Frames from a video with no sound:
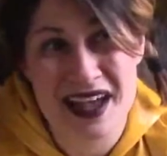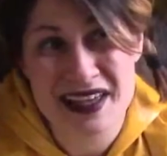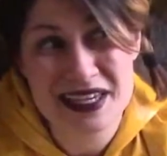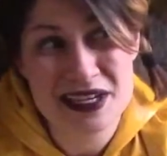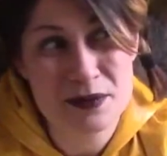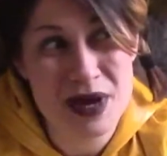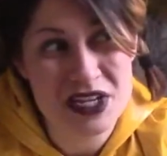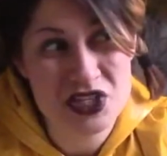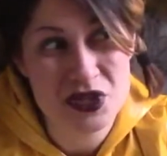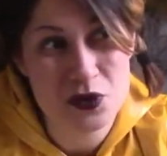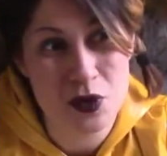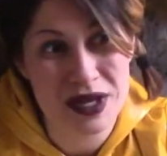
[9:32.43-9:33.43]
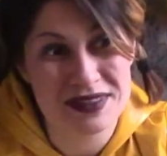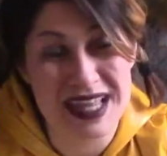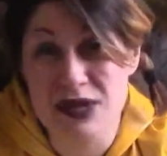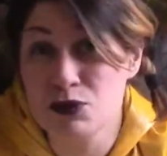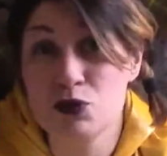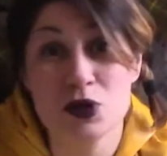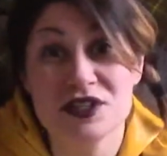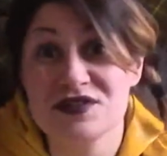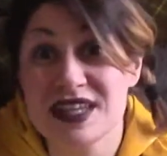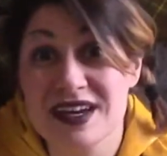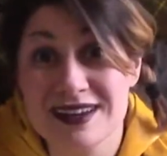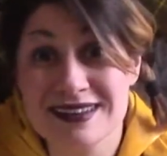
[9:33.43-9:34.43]
I can imagine what they would have
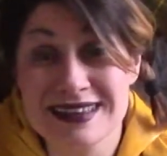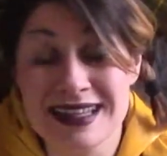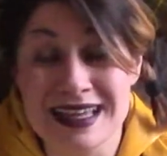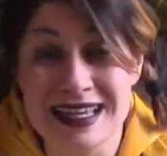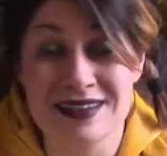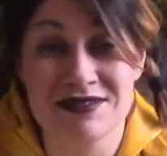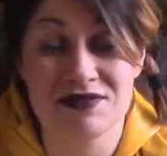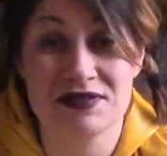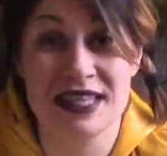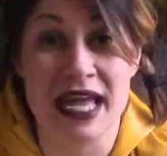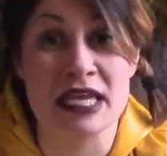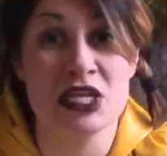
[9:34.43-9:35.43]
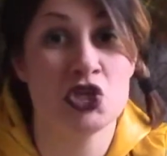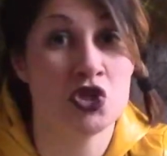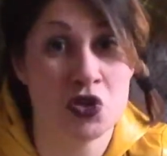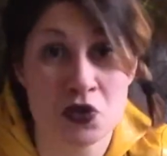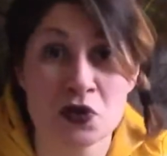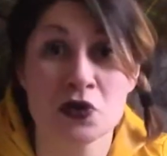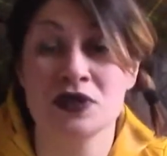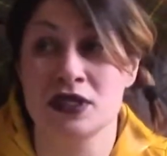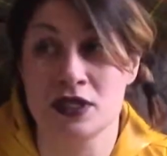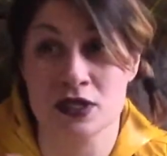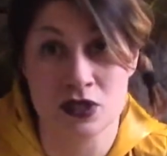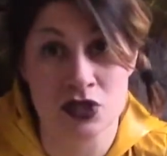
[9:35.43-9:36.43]
done if they knew
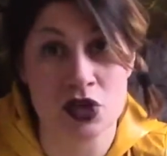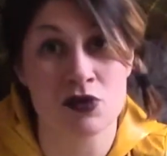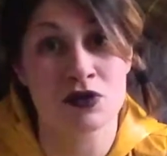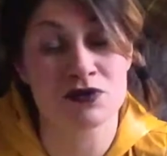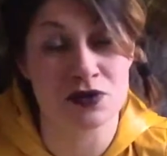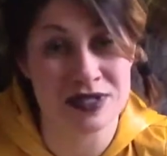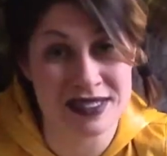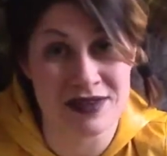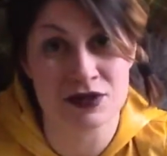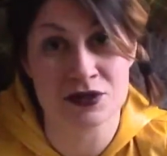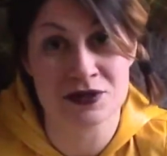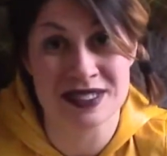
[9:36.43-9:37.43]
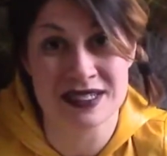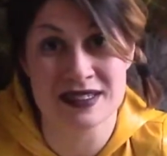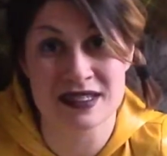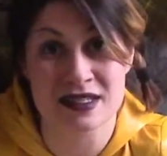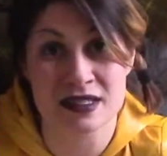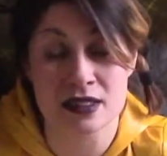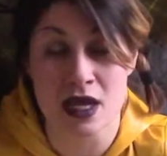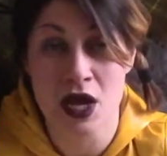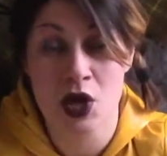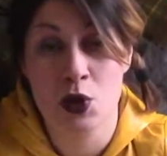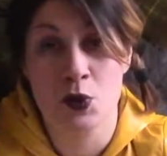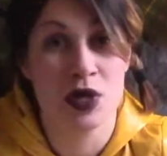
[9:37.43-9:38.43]
that this would go on for several seasons.
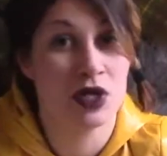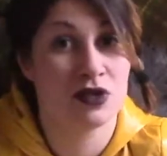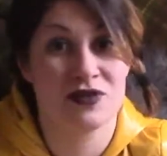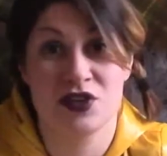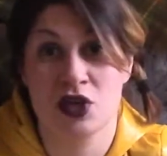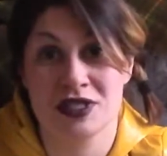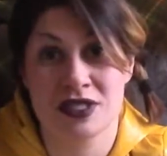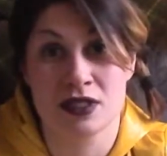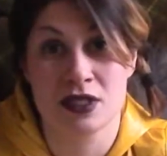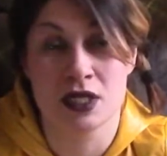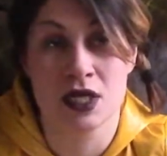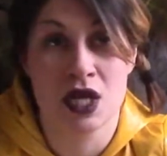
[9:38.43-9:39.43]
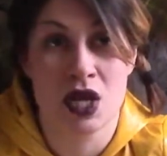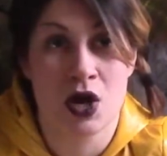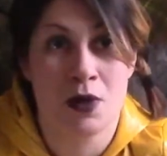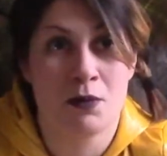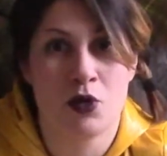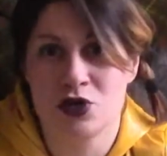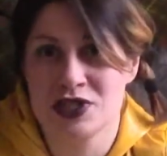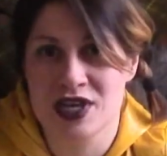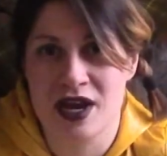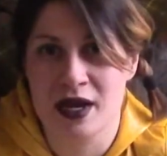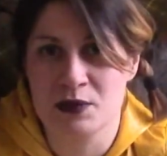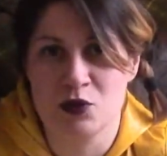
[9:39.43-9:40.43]
We could have gotten more
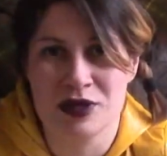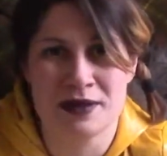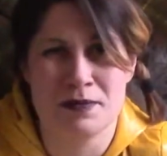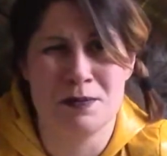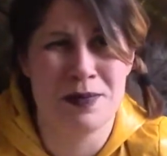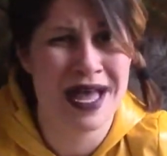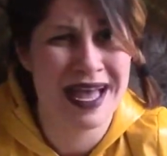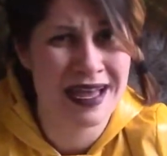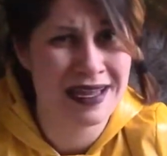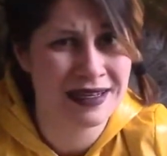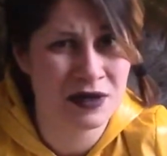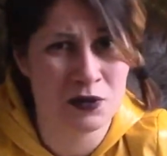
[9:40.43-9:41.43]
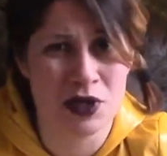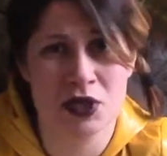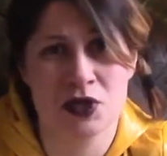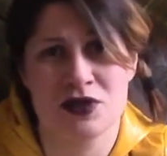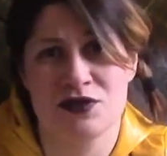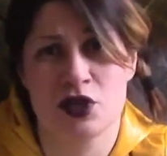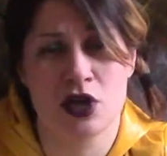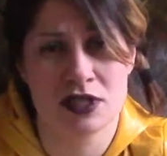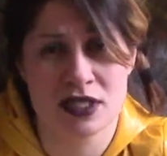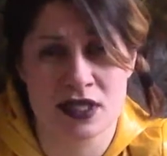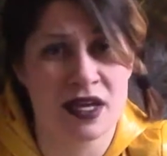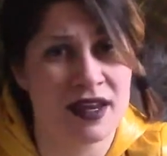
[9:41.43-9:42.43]
time with Ben, we could have
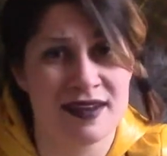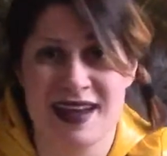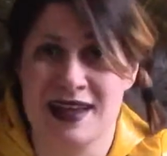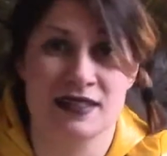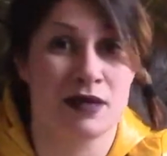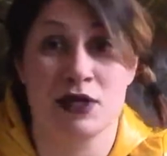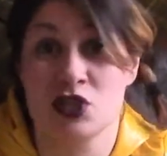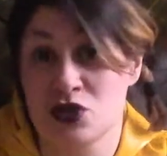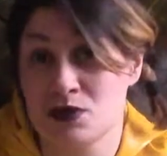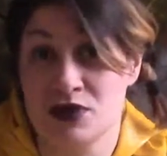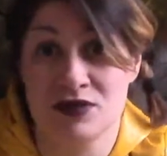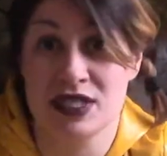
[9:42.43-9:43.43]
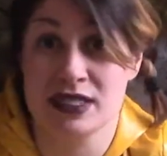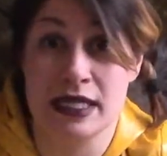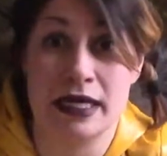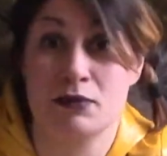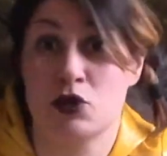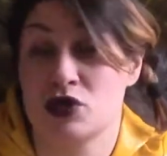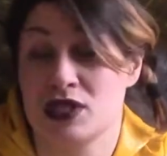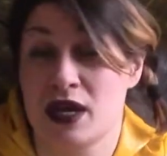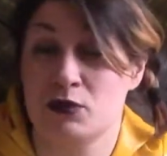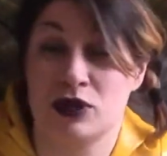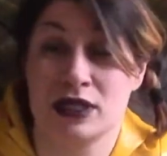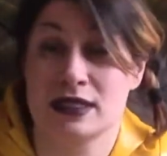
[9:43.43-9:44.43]
gotten, as I mentioned previously, more
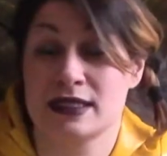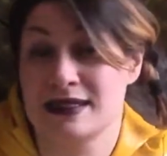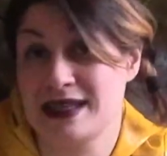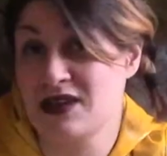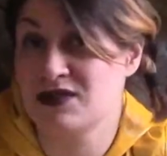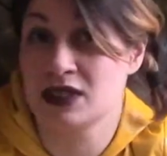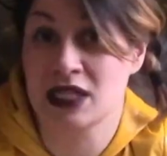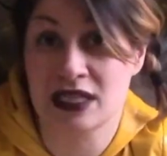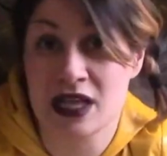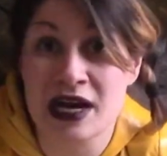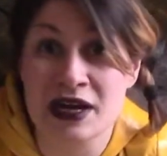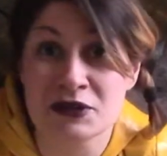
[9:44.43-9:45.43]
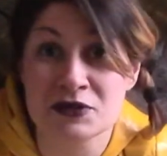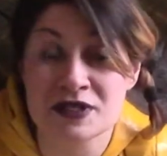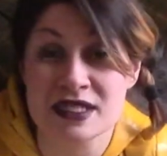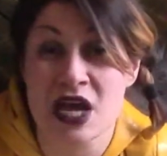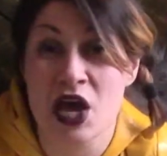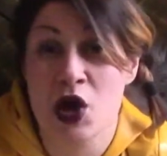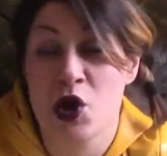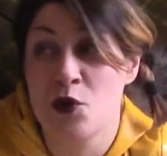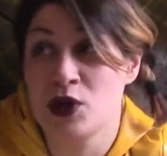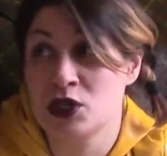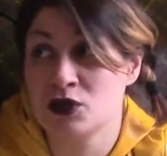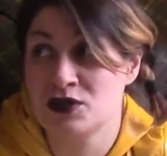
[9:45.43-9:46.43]
time with Dave and Klaus.
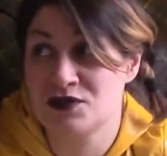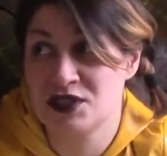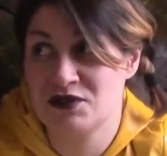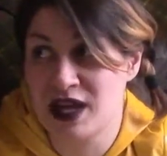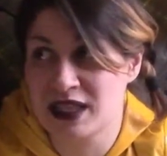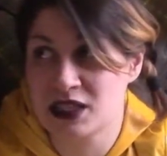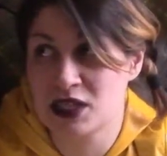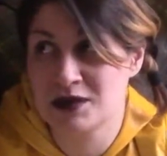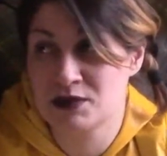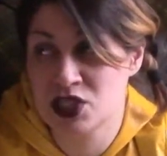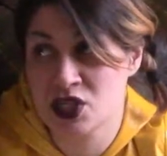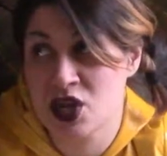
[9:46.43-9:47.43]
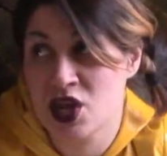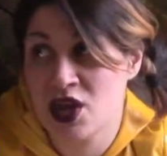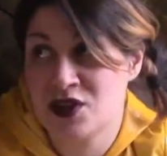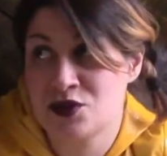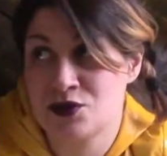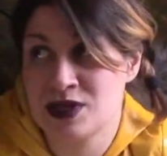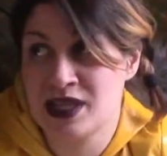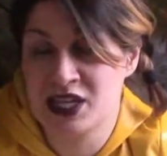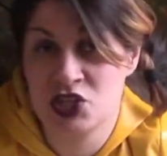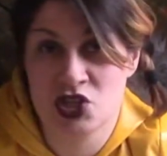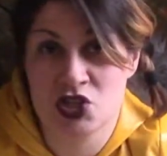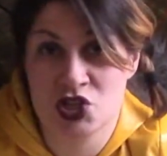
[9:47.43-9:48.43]
We could have developed the
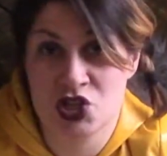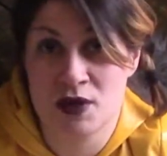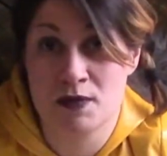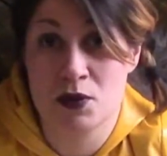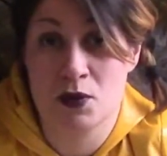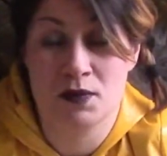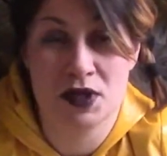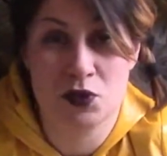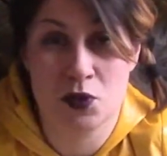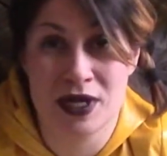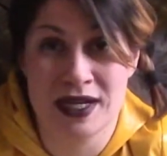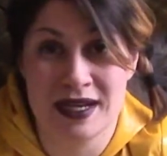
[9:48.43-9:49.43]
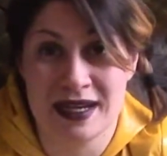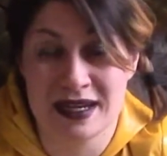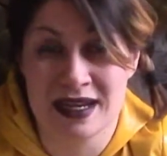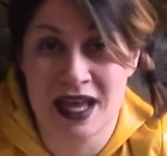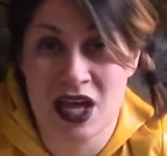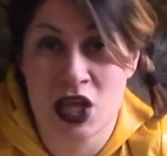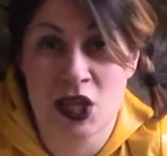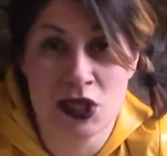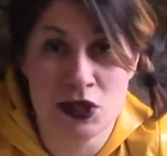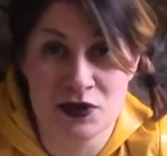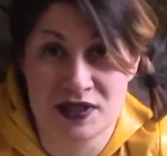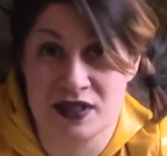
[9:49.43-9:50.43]
relationship between
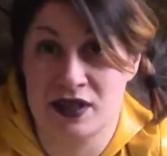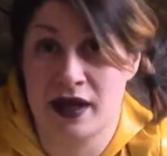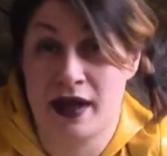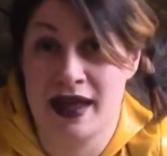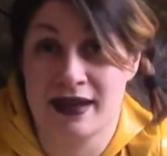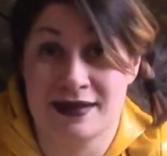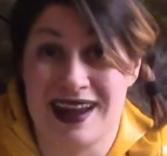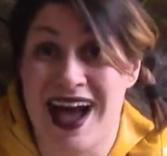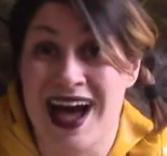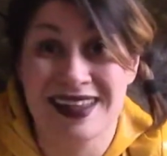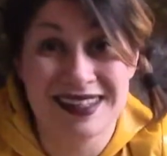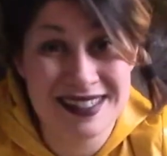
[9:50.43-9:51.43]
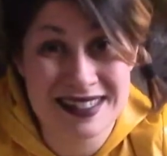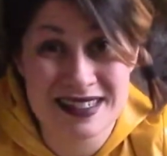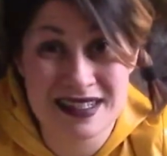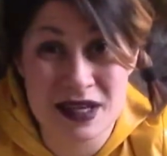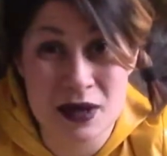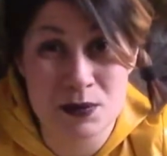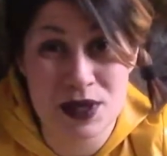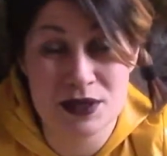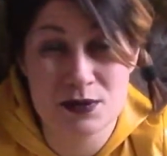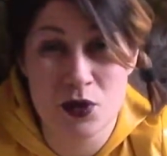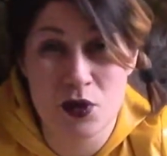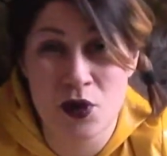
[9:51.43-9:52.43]
Luther and Allison a
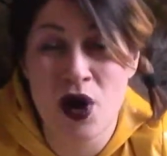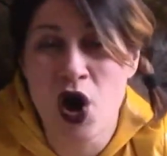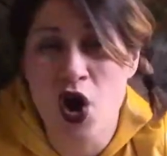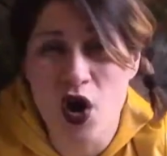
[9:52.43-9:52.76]
bit more.